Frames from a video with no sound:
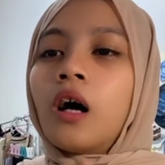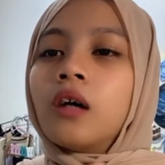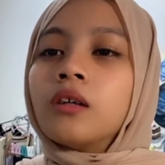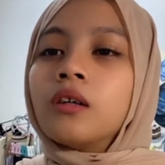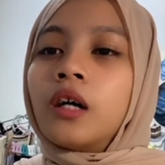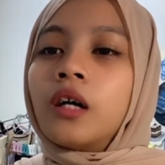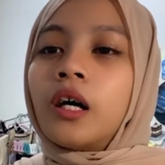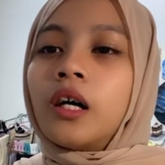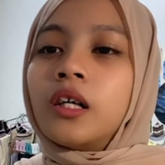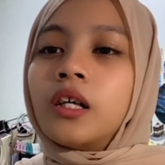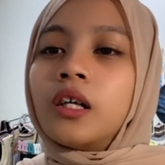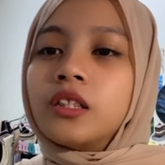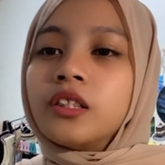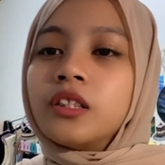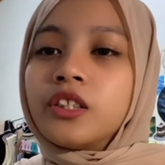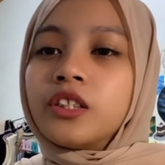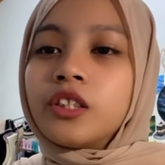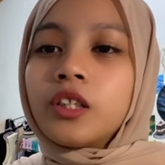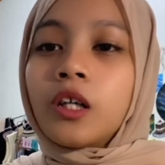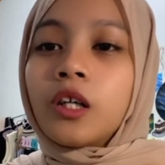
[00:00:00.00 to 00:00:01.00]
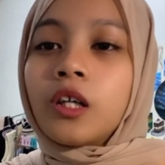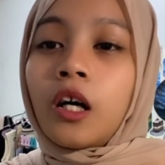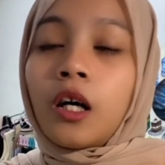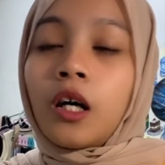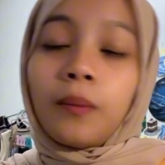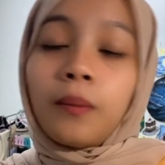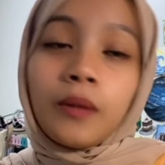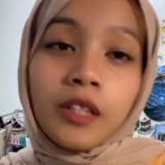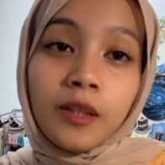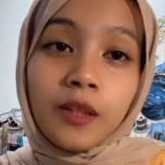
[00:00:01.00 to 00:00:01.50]
and
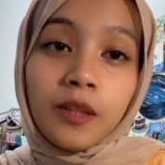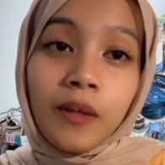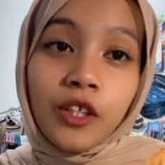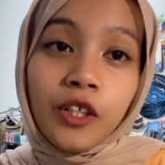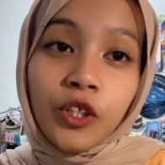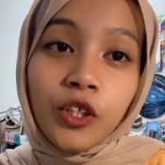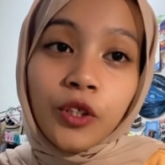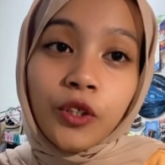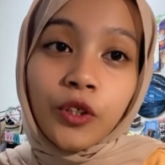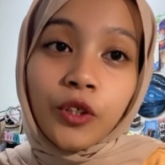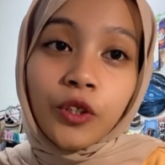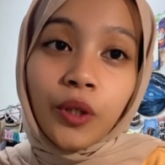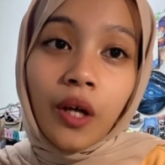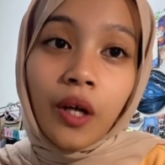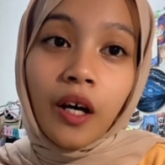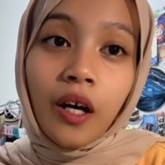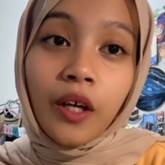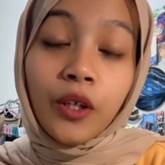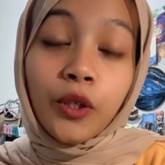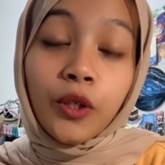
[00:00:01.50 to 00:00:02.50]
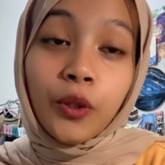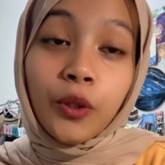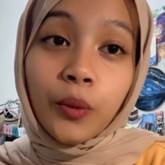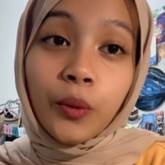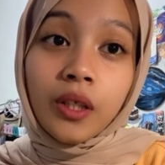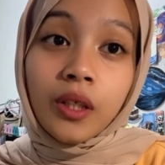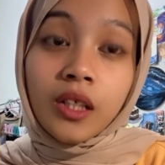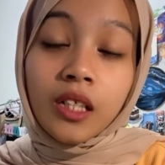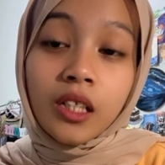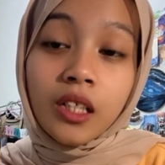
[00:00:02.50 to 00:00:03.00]
please make sure that you
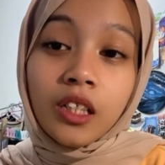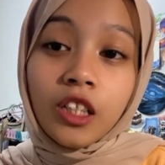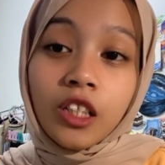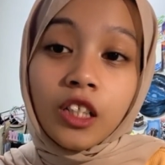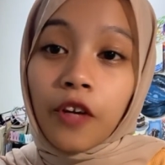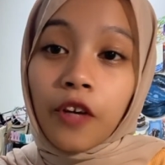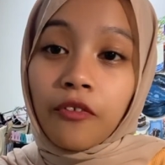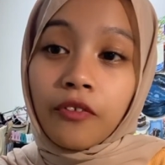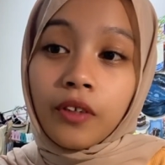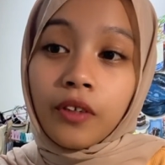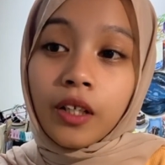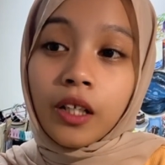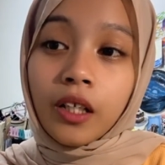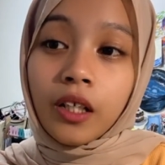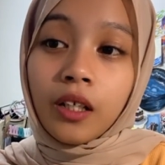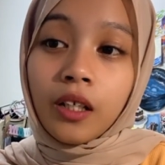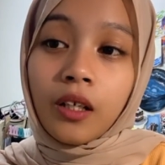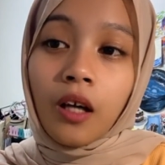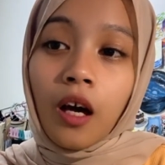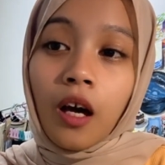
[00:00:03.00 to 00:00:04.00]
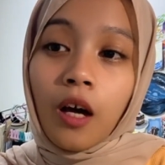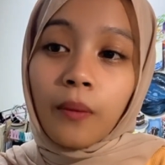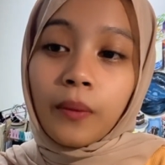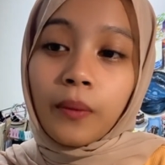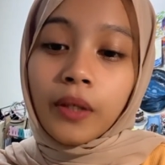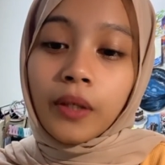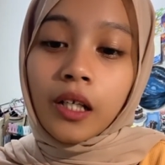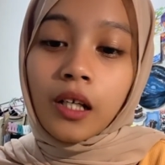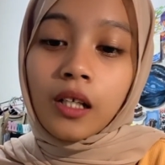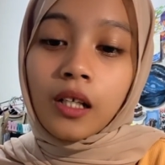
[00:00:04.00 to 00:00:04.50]
listen carefully
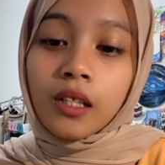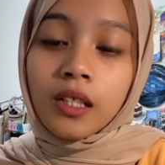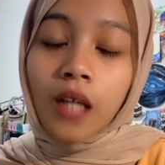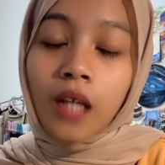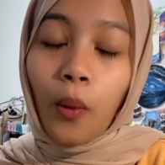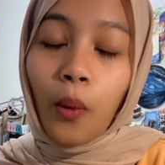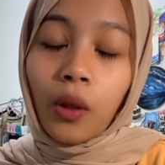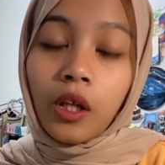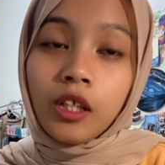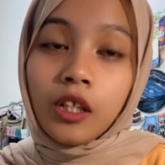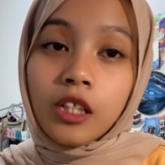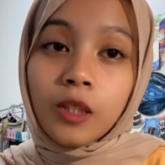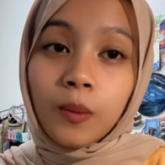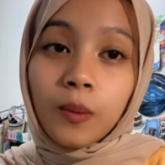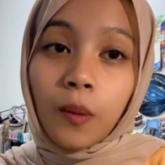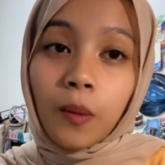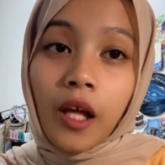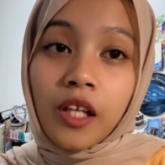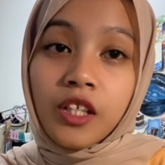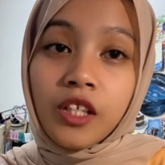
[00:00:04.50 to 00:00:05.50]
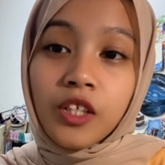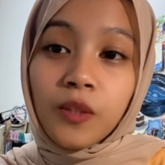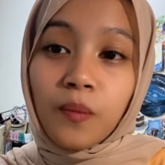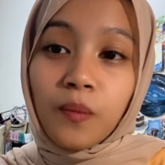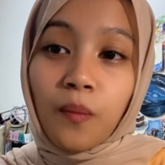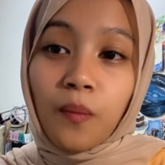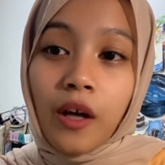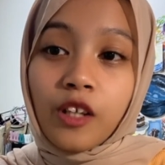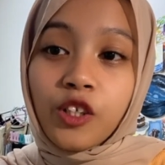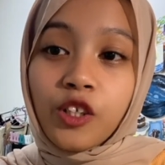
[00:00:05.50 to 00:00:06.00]
because I will explain the
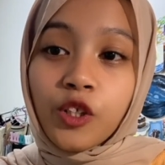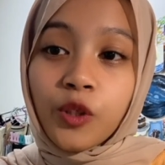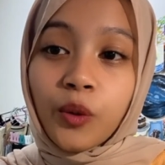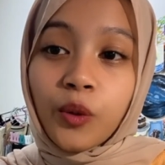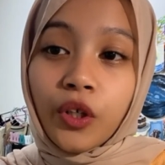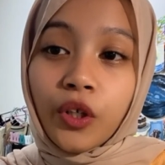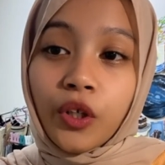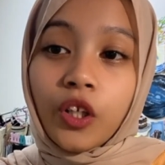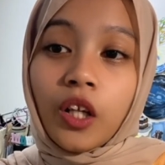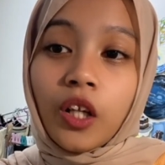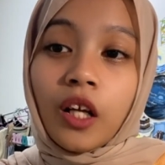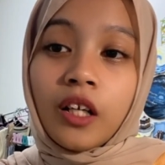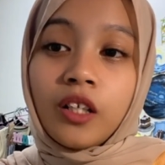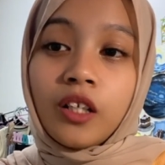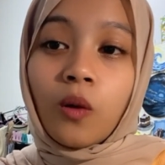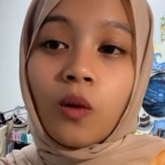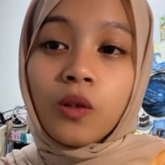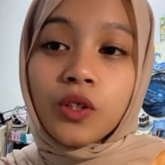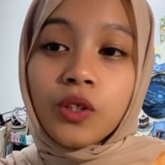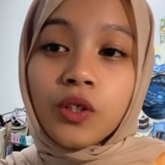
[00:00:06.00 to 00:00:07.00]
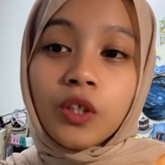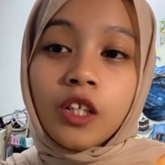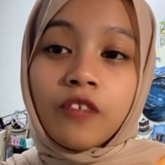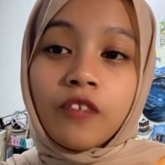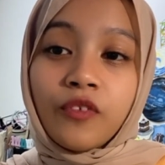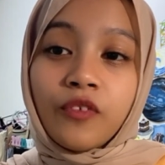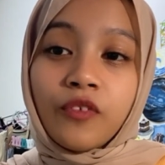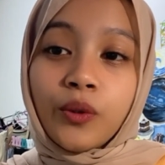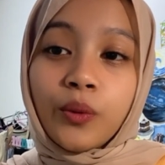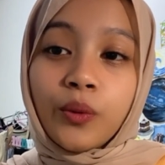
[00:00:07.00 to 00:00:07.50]
material and also give
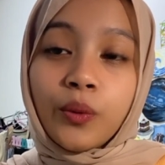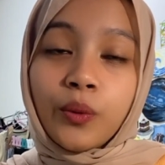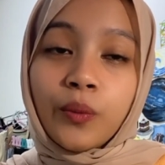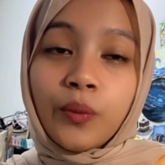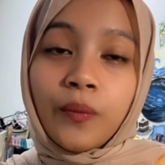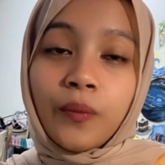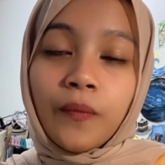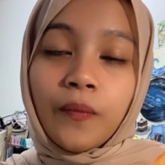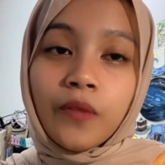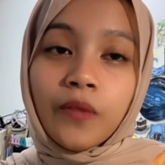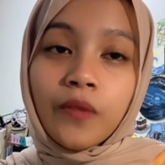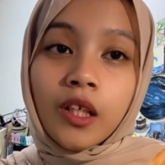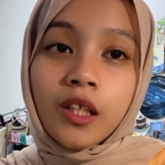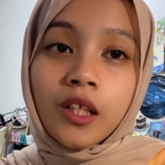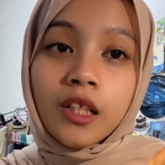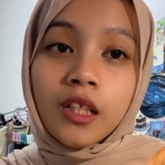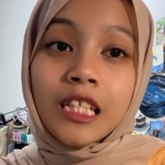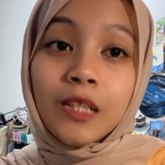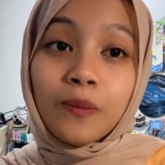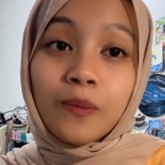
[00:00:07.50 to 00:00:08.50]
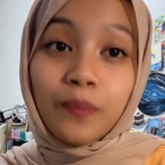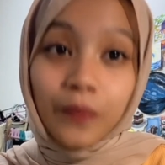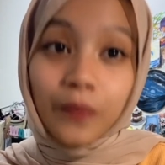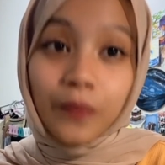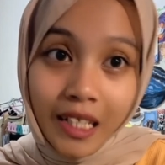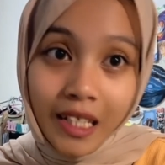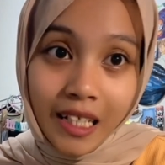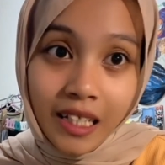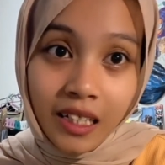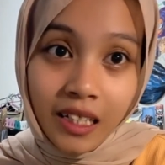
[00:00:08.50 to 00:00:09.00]
you the
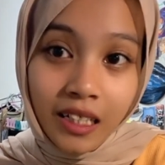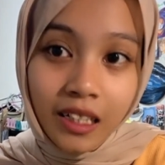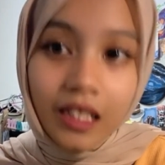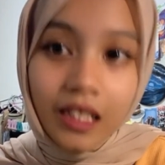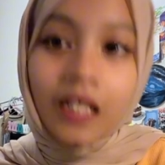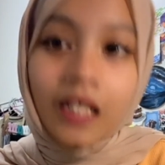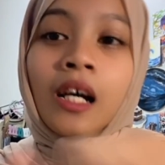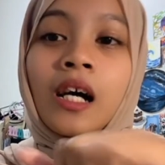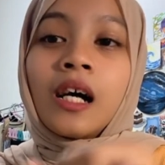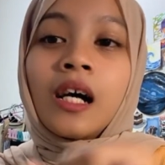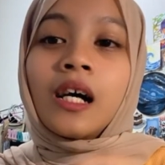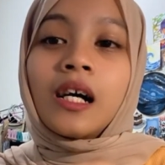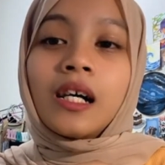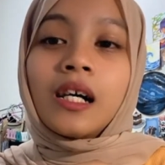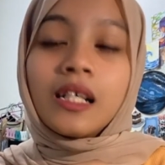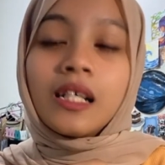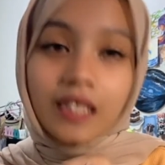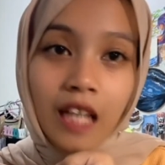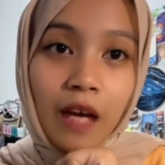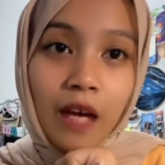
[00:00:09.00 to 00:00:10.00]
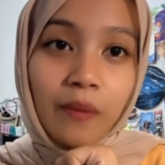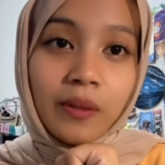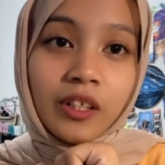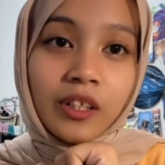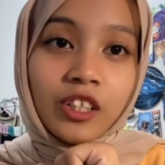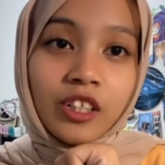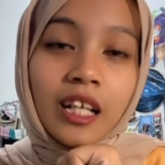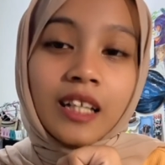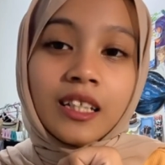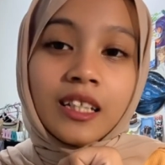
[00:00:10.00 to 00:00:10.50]
speaking assignment
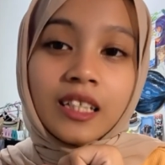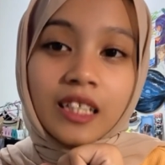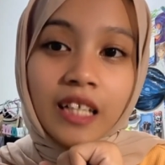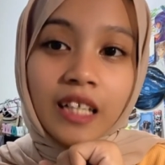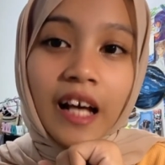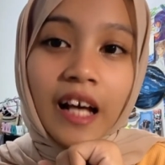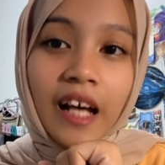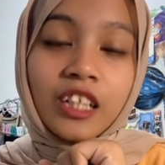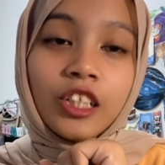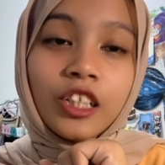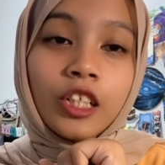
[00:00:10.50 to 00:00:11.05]
at the end